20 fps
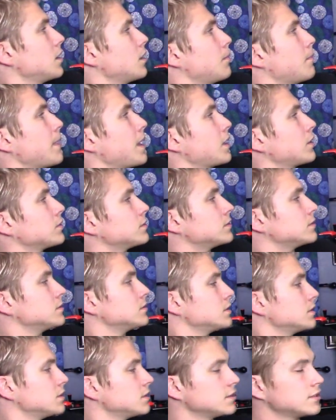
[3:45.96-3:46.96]
a mountain.
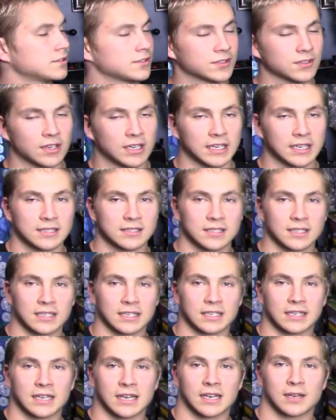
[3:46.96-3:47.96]
So I guess I
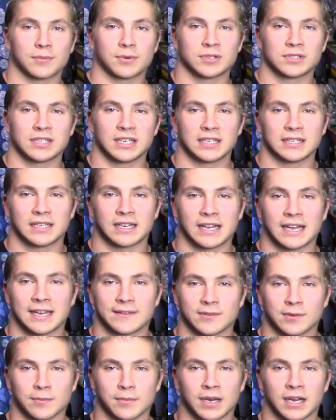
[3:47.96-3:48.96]
can kind of pretend that I
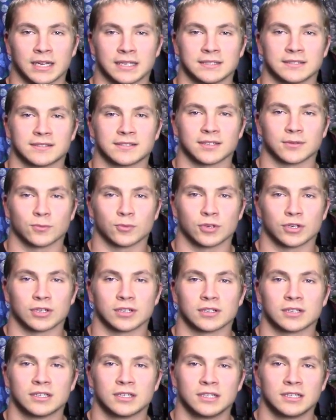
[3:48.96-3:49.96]
have a mine
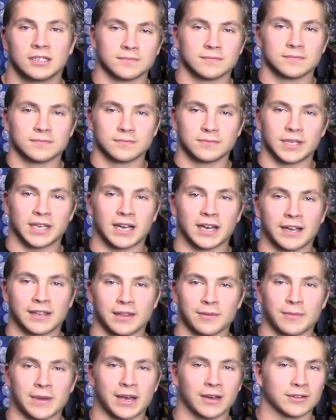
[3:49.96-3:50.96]
somewhere
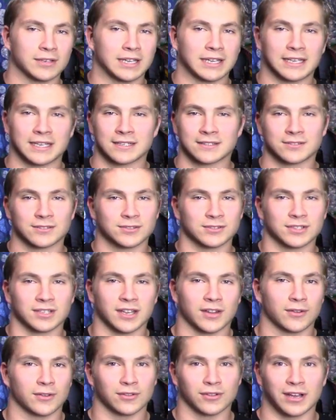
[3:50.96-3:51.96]
behind the mountain. I guess there's
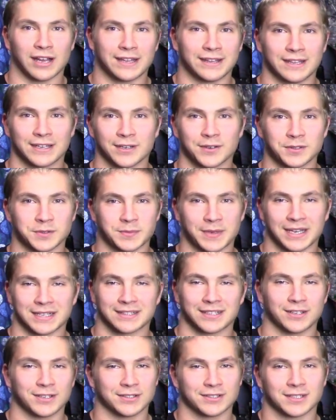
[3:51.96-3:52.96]
another line that goes
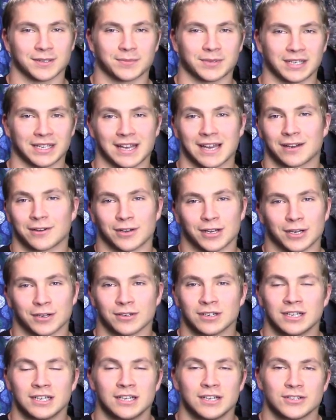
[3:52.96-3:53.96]
back there or something, I don't
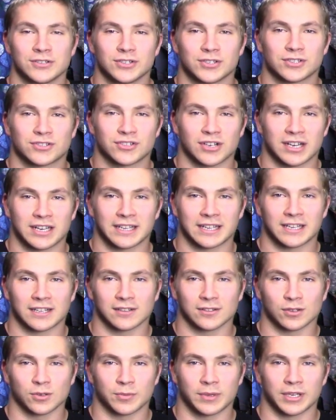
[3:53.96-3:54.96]
know. Just trying to
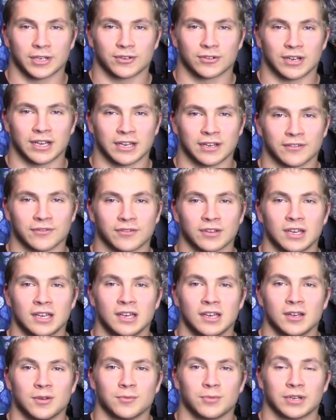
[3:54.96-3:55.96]
get a little bit creative.
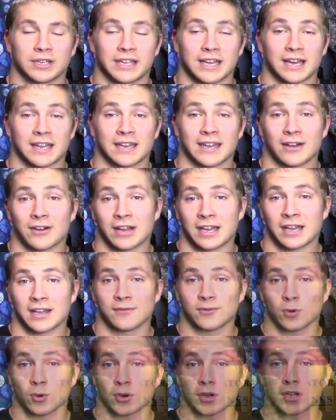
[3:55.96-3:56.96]
But yeah, now I
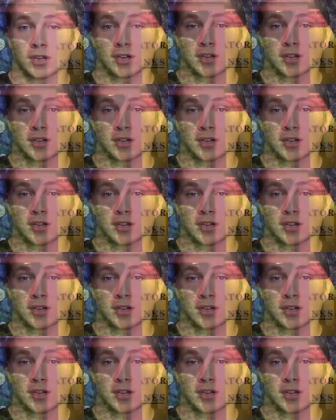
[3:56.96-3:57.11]
have ore